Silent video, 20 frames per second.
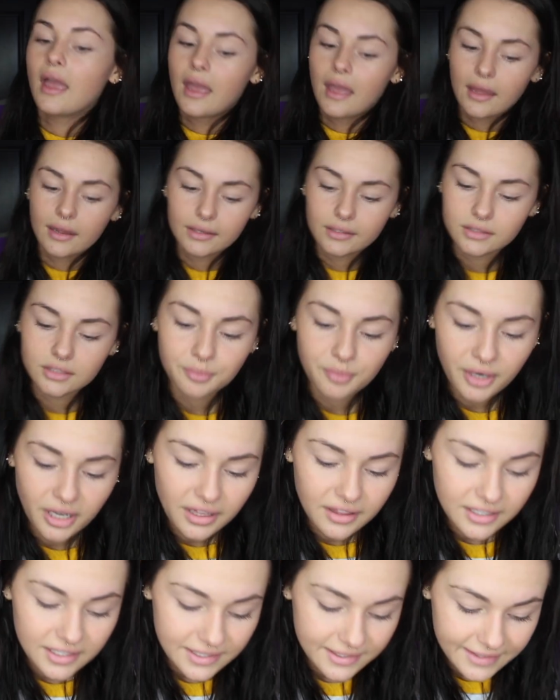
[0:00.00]
and
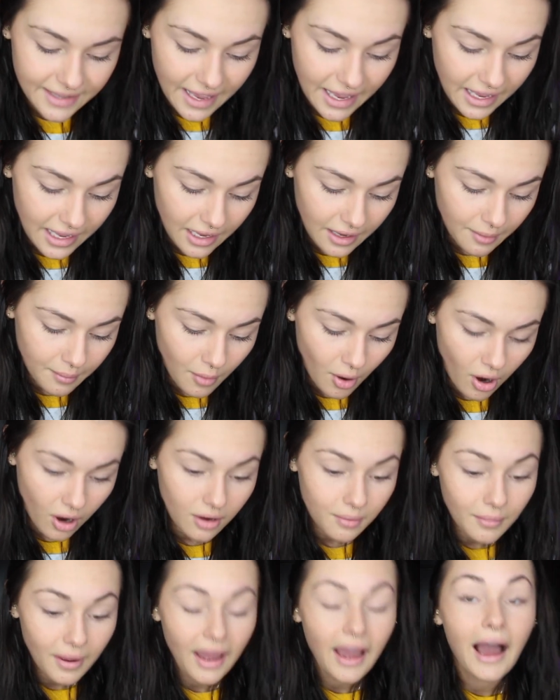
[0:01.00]
putting the same
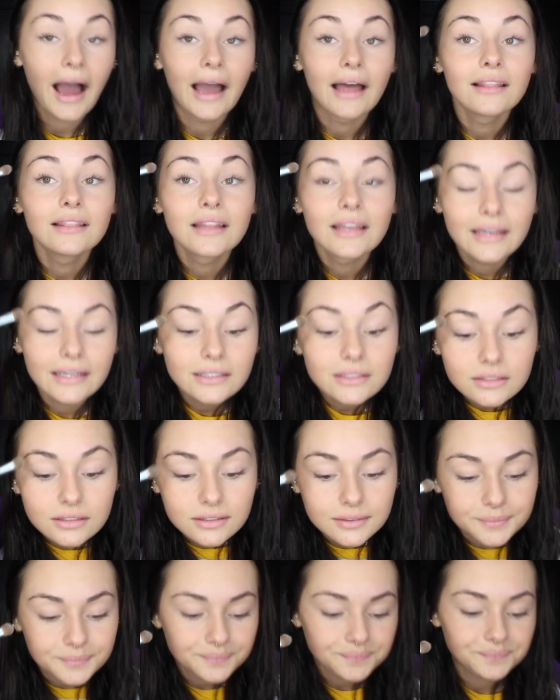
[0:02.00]
on my
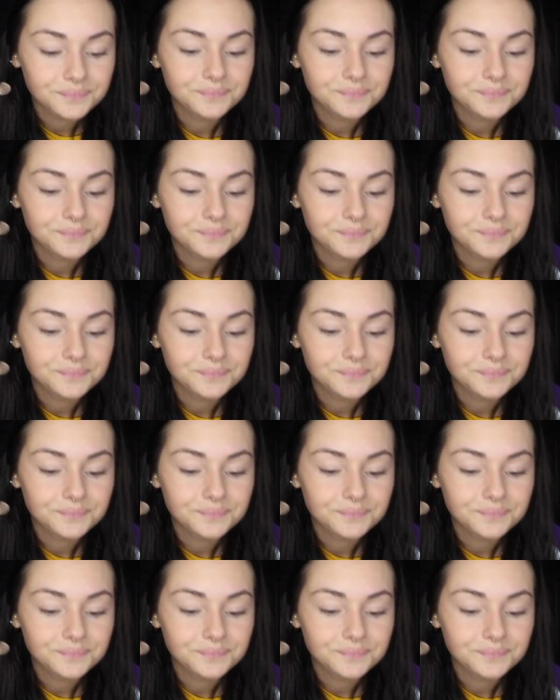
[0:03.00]
eyelids.